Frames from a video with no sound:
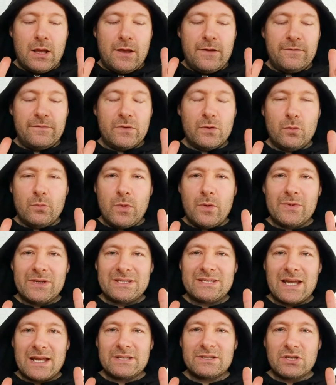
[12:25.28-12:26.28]
If your mum
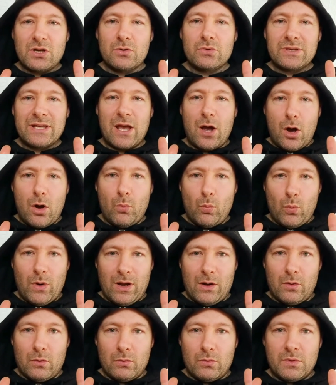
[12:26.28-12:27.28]
and dad don't get on
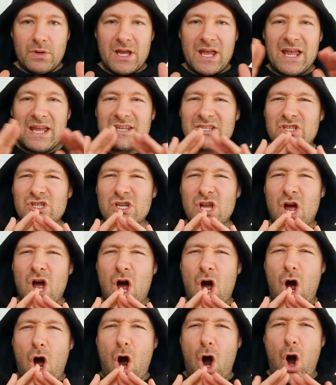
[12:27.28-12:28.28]
well, it's
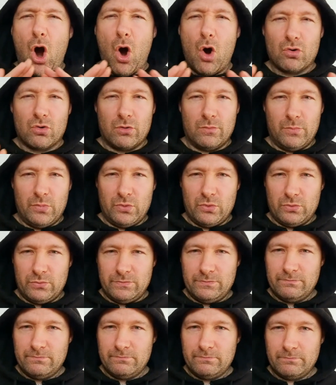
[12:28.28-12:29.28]
horrible.
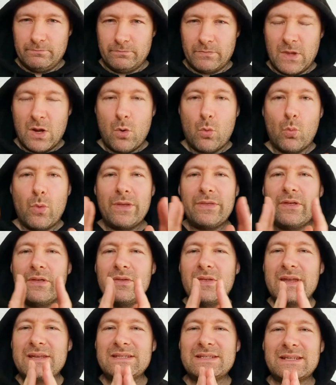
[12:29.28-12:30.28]
Whether
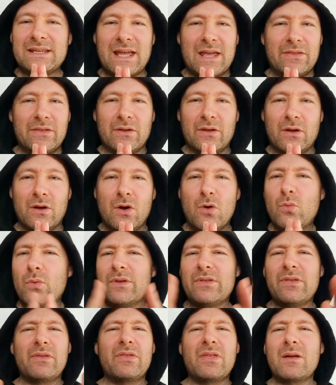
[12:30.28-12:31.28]
they're together,
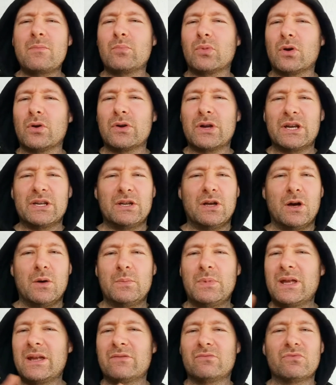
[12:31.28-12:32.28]
whether they're broken
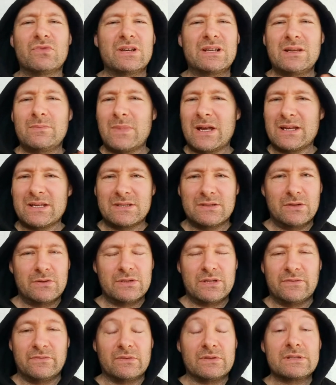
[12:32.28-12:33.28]
up, it really makes no
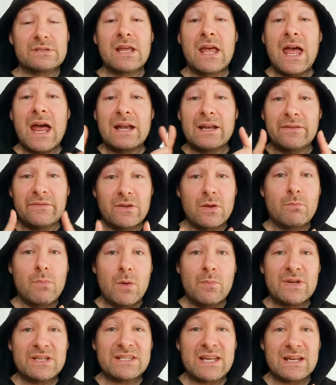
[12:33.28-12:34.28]
difference. And if your
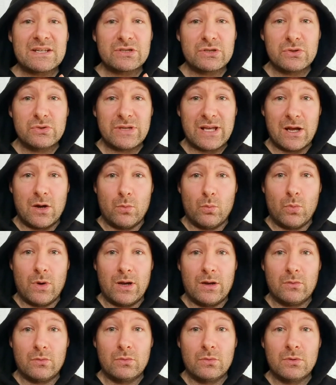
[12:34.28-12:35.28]
mum and dad do get on
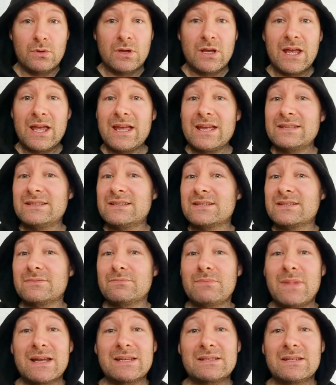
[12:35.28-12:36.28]
well, it
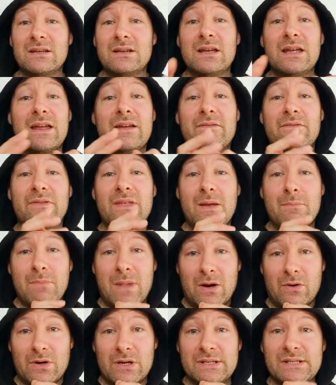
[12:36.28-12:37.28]
doesn't matter if they're
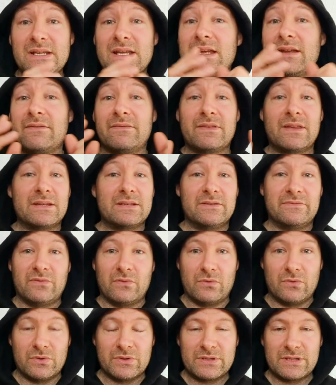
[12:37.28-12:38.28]
married, if they're
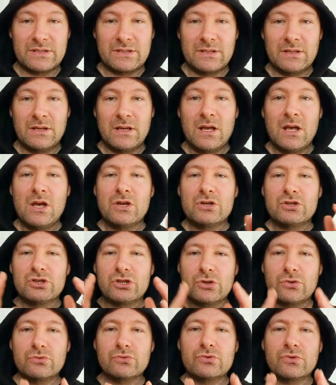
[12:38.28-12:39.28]
divorced.
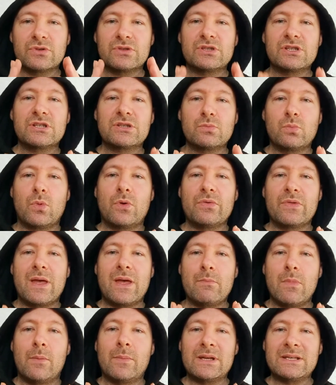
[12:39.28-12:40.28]
Children just want their
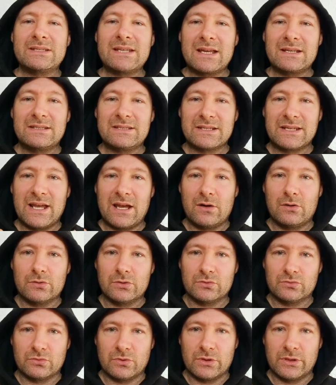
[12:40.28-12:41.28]
mum and dad to get on
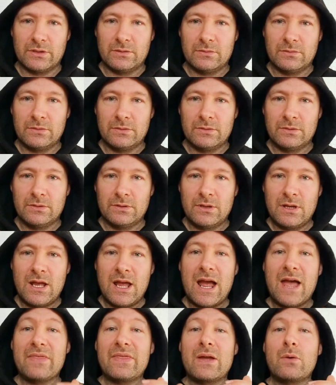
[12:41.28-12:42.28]
all right.
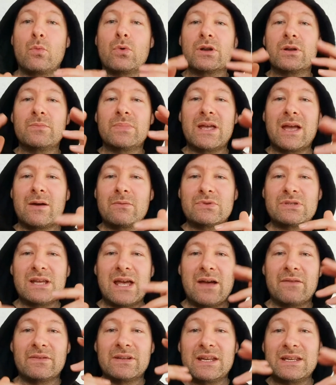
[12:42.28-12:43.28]
And they want to be able to
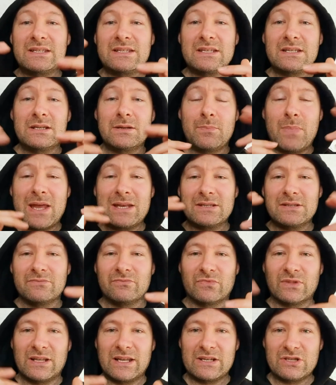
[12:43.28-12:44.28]
have an
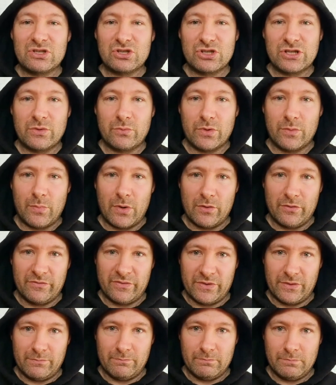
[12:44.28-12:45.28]
interdependent relationship with both
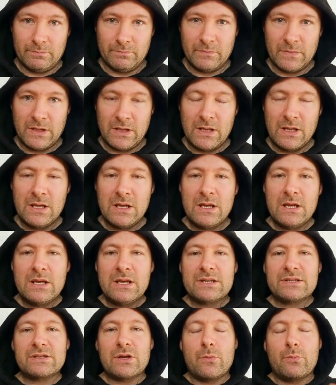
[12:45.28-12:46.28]
of them.
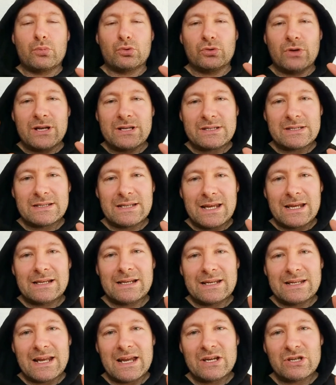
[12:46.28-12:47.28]
So parental
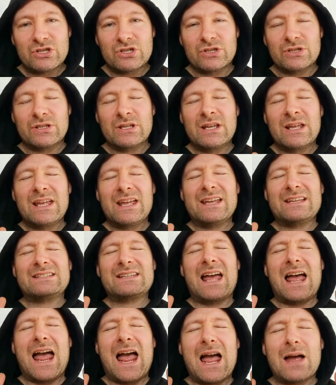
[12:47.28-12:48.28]
alienation
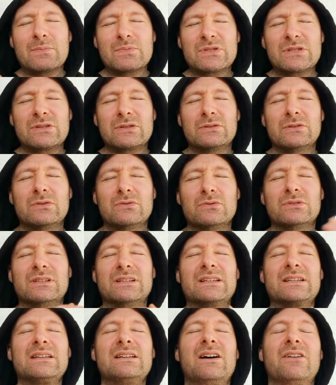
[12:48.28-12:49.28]
is
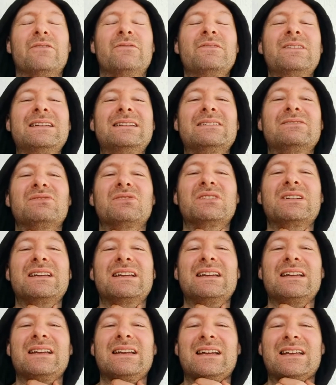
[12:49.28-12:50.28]
absolutely, I feel it right
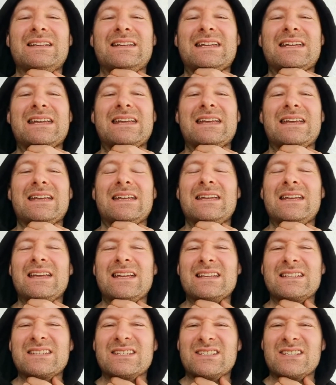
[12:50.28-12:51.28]
here and here,
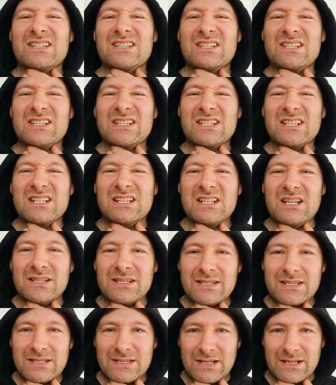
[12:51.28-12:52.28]
it's
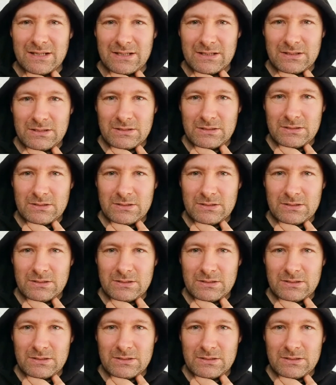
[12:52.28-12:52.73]
disgusting.